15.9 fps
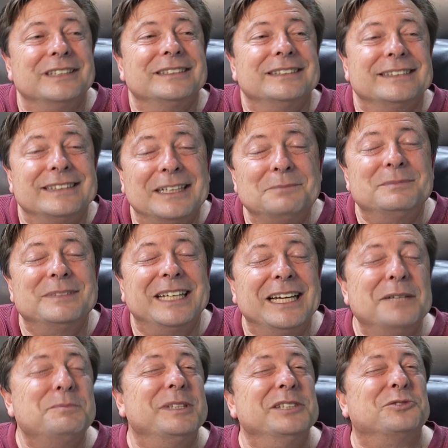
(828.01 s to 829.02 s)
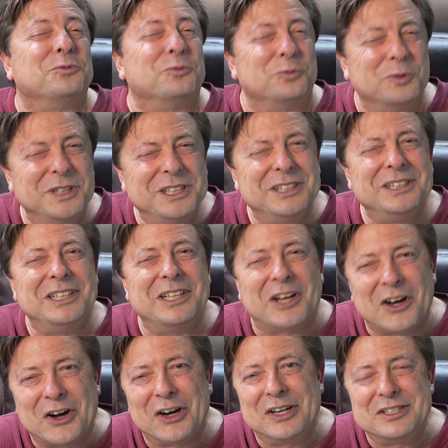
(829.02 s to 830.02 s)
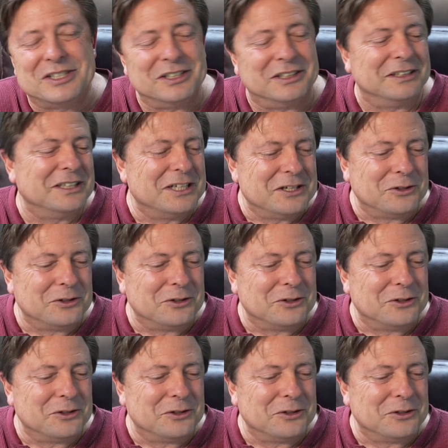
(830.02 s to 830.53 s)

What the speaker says: sometimes it's really hard to